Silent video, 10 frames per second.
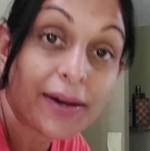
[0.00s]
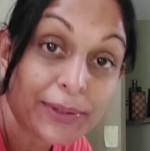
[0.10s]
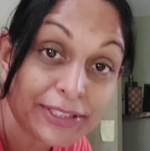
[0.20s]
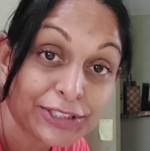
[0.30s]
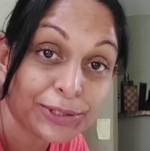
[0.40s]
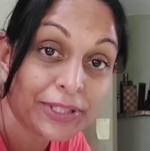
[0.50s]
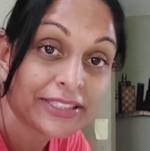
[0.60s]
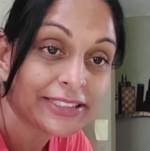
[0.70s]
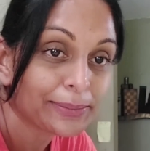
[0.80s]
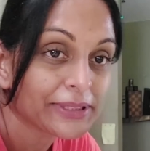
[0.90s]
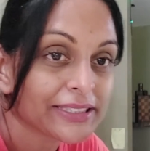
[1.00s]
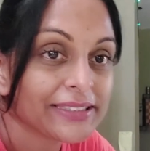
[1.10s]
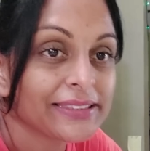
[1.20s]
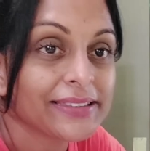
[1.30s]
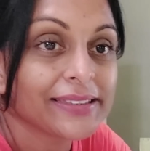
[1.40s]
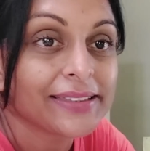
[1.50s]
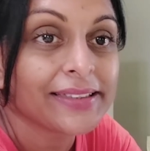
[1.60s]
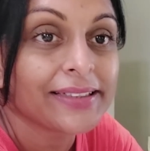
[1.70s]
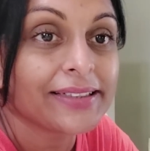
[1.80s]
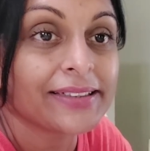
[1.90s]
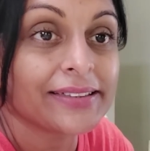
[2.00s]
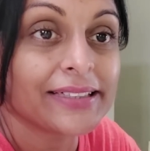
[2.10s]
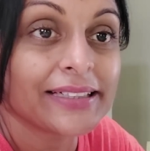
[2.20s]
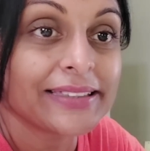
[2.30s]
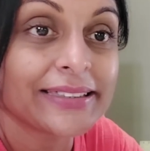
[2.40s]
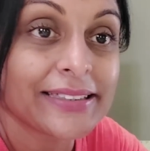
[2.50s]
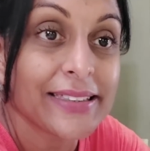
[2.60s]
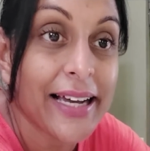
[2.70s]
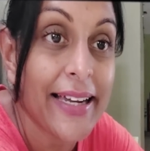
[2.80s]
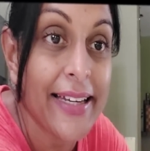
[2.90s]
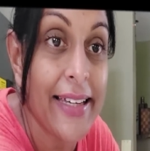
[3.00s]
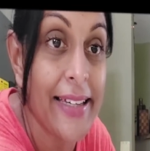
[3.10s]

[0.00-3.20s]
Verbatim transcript: I wanna show you something. All right, inside